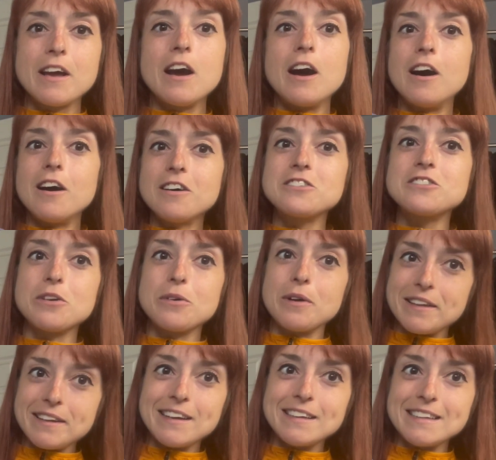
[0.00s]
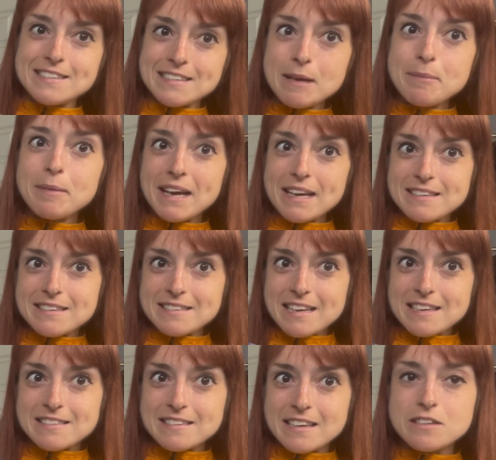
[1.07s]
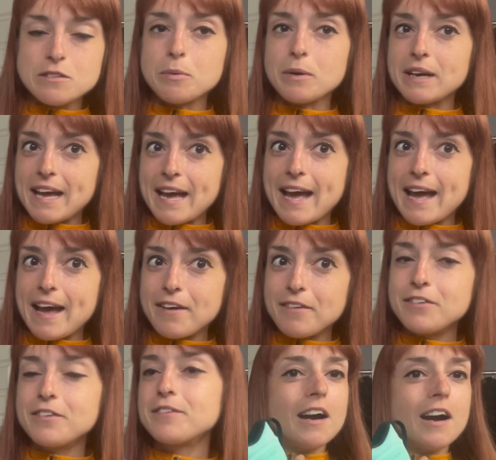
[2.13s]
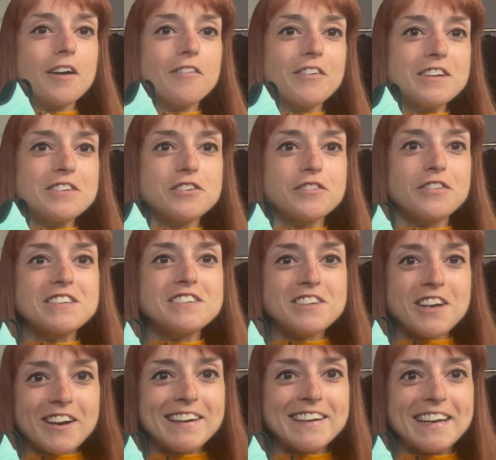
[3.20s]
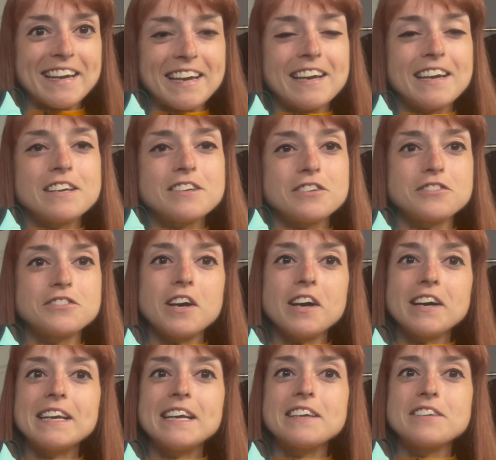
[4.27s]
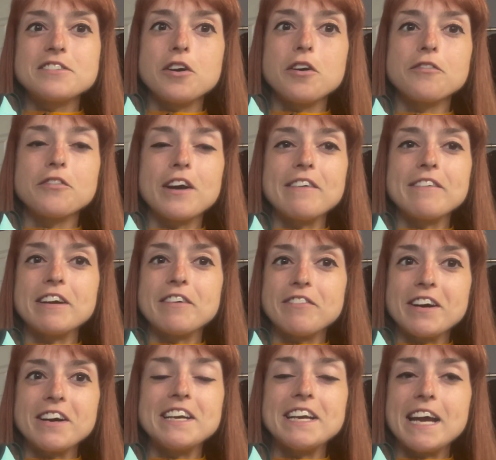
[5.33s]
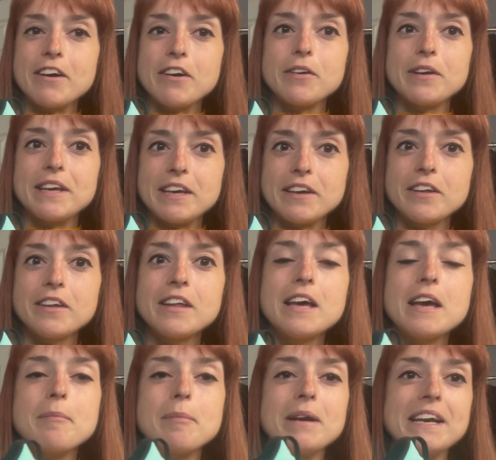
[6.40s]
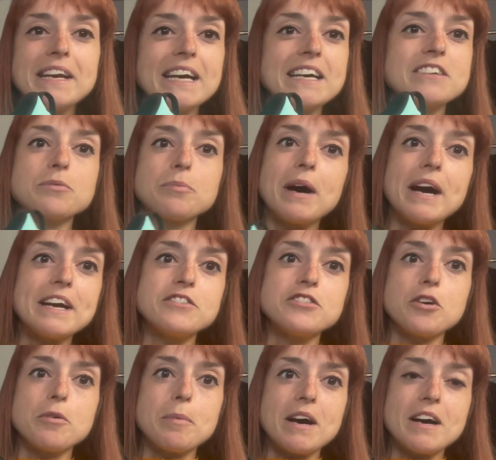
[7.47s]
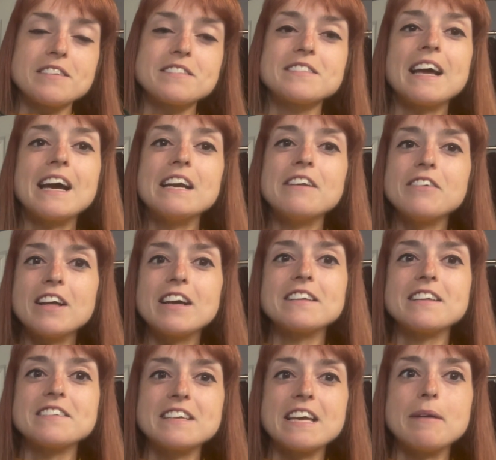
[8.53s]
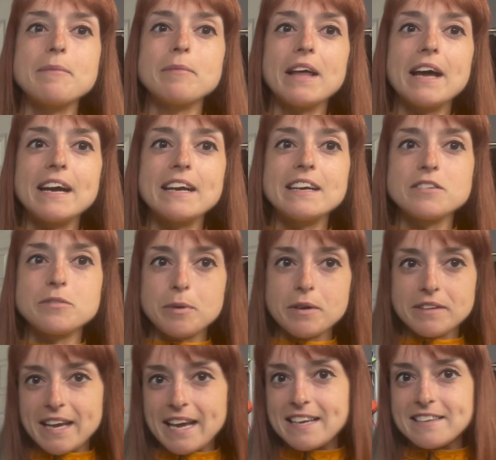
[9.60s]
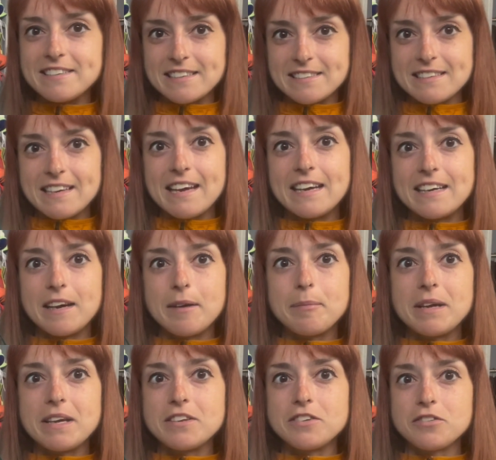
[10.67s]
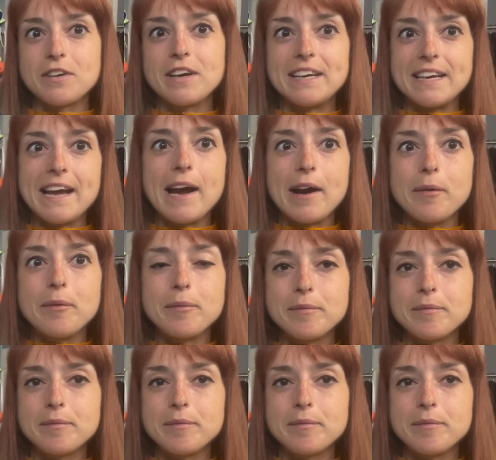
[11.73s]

Also, along the same lines as Asics, we're going to have our friends over at Saucony. So Saucony is known for having a very narrow heel, but a nice wide toe box, kind of along the same line as where the Asics lineup is right now.